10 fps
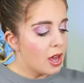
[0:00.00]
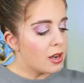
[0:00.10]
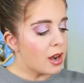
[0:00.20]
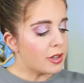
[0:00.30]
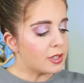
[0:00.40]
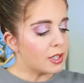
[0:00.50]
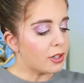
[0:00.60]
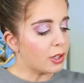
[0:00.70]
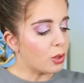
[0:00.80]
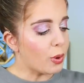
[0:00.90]
Not
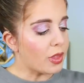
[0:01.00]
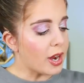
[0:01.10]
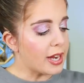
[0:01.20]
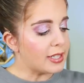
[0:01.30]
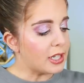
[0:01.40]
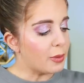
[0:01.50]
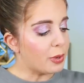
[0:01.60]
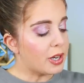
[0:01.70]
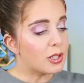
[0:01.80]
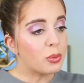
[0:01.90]
necessarily the way that I did it,
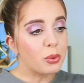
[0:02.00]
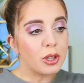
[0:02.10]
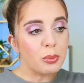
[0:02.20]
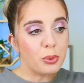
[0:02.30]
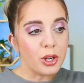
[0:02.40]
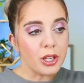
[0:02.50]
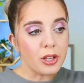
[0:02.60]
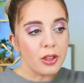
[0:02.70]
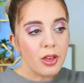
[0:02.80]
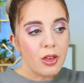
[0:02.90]
but it is a really
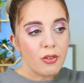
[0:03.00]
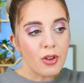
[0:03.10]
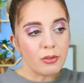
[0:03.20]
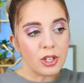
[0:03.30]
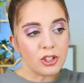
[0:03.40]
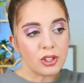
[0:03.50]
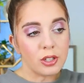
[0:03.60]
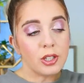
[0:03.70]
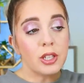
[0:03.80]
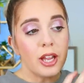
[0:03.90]
pretty foundation.
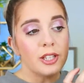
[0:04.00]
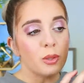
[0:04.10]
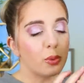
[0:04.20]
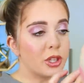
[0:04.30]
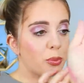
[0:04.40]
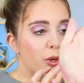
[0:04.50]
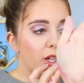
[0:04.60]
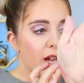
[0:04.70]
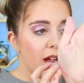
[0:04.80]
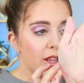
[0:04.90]
It is a really
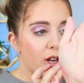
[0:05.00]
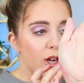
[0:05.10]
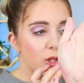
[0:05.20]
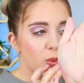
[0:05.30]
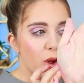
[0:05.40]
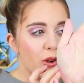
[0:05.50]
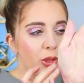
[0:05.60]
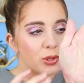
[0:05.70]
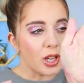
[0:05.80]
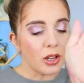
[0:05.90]
pretty highlighter as well,
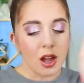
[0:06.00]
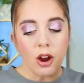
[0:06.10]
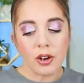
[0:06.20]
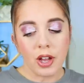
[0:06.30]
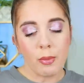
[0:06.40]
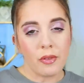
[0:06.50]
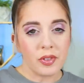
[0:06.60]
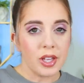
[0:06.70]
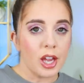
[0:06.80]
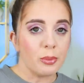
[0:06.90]
though it's kind of hard to come off
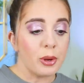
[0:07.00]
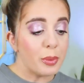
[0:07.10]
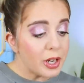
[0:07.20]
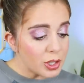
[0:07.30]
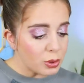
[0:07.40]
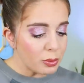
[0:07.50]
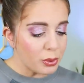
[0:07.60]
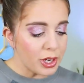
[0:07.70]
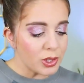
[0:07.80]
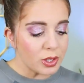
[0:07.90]
on camera, but it is really
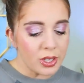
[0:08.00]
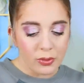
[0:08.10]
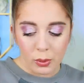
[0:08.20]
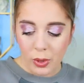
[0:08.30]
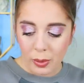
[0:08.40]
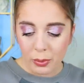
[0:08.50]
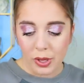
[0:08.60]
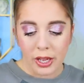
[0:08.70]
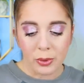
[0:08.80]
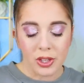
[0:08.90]
pretty, so I definitely would want to
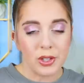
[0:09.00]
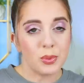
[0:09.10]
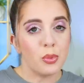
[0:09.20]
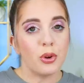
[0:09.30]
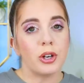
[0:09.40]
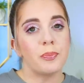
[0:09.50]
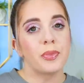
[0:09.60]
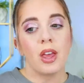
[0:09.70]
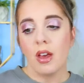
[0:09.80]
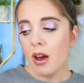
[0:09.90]
play with these more
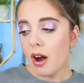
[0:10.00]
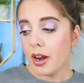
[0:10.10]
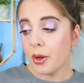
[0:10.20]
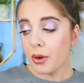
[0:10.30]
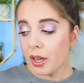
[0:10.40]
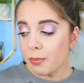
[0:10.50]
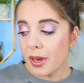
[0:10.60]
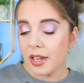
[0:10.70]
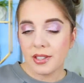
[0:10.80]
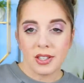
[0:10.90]
on a cream
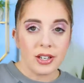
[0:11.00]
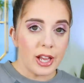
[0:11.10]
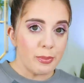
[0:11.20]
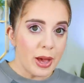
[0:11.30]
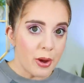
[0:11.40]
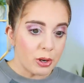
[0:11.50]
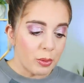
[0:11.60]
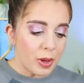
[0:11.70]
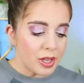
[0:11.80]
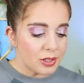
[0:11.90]
base than a
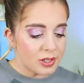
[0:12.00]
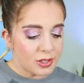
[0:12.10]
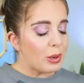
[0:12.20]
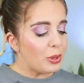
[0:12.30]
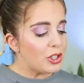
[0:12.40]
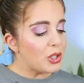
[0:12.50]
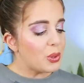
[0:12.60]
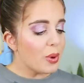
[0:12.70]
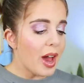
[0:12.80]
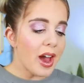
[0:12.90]
powder base. Then we
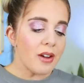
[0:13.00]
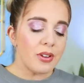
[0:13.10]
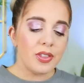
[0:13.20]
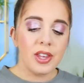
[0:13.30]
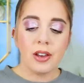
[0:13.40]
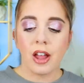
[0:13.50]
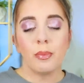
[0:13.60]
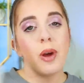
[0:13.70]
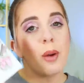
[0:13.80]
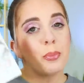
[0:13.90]
do have the
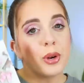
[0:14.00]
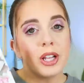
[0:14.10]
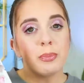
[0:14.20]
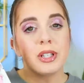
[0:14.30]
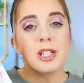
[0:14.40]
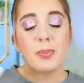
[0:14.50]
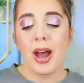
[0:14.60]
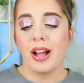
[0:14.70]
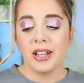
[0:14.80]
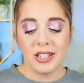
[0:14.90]
ColourPop Pretty Please
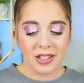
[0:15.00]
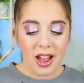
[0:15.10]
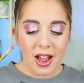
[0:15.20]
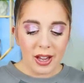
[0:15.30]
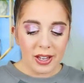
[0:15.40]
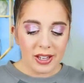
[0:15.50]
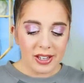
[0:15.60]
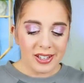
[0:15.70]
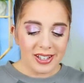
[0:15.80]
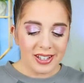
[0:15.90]
palette.
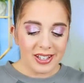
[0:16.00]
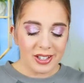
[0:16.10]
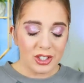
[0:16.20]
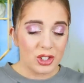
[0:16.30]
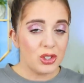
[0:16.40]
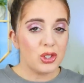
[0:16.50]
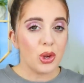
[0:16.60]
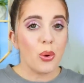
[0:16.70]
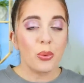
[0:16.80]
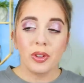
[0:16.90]
I
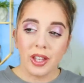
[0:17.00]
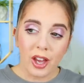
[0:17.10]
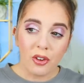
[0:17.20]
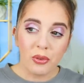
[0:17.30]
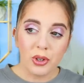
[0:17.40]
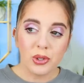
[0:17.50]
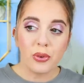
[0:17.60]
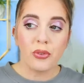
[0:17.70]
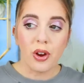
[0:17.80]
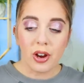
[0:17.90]
don't really care for it
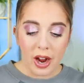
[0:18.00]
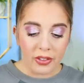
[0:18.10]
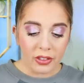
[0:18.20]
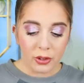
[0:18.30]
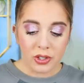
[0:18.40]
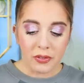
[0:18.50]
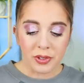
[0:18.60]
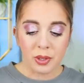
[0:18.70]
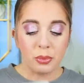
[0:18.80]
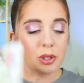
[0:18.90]
so far. I think there's
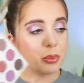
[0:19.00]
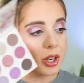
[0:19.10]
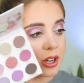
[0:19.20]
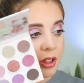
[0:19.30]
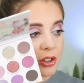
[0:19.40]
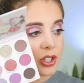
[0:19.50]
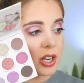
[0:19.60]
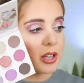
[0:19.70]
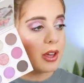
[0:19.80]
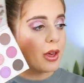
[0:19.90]
definitely some really pretty colors
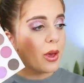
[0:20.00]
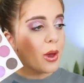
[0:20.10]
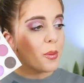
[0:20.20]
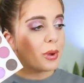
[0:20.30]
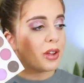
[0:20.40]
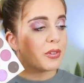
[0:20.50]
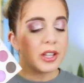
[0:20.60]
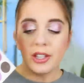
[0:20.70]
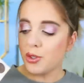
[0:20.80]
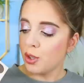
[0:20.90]
in it, but I feel
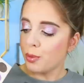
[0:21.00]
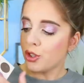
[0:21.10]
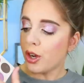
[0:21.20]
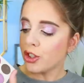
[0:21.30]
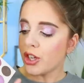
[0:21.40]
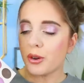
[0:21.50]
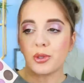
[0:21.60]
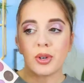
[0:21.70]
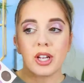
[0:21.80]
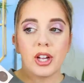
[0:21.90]
like these Super Shock
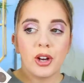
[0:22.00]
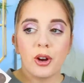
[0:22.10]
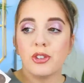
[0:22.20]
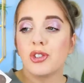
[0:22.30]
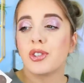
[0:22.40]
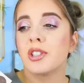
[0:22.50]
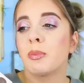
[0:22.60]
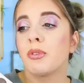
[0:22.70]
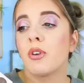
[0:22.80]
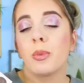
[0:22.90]
shadows right here are just not
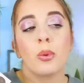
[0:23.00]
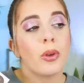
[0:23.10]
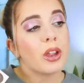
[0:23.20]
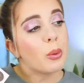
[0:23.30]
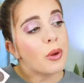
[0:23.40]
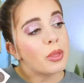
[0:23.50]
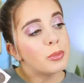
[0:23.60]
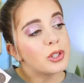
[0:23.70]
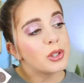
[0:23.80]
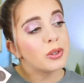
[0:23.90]
performing the way that I want
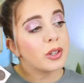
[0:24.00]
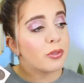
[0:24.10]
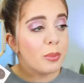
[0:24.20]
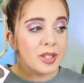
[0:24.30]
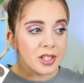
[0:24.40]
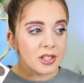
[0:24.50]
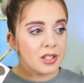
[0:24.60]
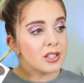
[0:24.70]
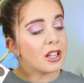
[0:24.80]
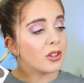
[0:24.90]
them to. Like from a
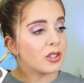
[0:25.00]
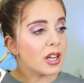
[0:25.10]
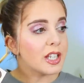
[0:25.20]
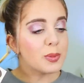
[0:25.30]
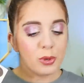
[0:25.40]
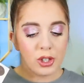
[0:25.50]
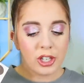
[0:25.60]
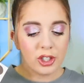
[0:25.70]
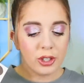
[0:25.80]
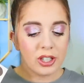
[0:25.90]
distance, they look nice, but when you
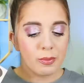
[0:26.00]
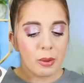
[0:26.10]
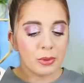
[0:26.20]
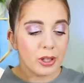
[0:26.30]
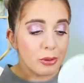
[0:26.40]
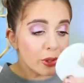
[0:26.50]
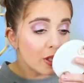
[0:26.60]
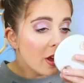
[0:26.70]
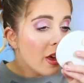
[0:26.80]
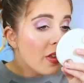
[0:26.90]
actually look at them up close,
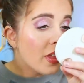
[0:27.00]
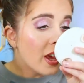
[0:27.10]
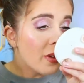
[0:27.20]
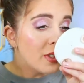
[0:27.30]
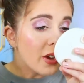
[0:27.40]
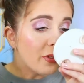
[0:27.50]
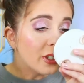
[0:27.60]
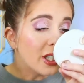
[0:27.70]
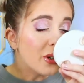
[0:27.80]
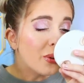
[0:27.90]
they have
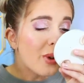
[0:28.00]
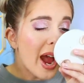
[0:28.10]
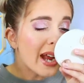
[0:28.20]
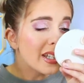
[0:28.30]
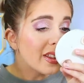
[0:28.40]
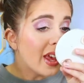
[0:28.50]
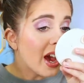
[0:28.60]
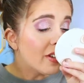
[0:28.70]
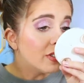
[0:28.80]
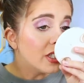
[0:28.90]
definitely cracked, they
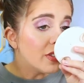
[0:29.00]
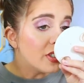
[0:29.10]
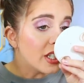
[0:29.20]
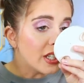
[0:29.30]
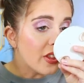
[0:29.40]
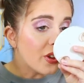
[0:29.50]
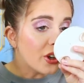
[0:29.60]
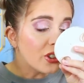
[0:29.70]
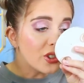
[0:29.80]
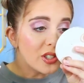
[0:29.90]
have lifted,
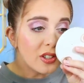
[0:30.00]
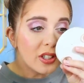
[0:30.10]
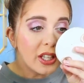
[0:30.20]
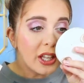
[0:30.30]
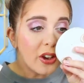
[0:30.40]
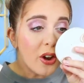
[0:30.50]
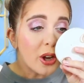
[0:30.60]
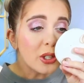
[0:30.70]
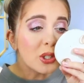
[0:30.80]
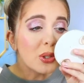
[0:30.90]
they're just clinging
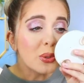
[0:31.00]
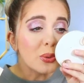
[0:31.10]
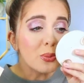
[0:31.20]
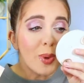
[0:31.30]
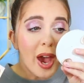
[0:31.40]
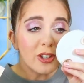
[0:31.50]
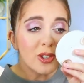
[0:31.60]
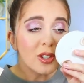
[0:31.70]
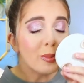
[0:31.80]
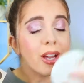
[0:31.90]
on to
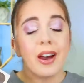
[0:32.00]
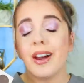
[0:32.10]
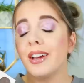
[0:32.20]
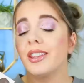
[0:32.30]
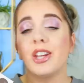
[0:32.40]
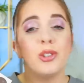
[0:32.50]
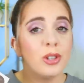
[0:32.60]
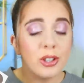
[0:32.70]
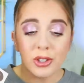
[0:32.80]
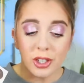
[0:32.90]
patches on my eye. They do
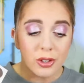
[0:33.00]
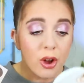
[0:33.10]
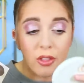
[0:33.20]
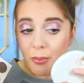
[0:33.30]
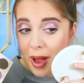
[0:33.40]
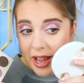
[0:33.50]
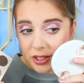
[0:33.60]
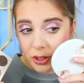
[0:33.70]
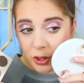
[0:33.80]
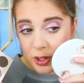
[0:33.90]
not look good at all. The matte
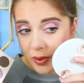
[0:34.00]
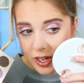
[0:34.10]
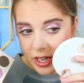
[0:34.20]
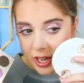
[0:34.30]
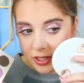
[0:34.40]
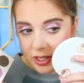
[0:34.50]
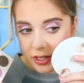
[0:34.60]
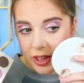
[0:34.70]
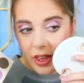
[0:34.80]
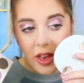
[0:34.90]
looks fantastic.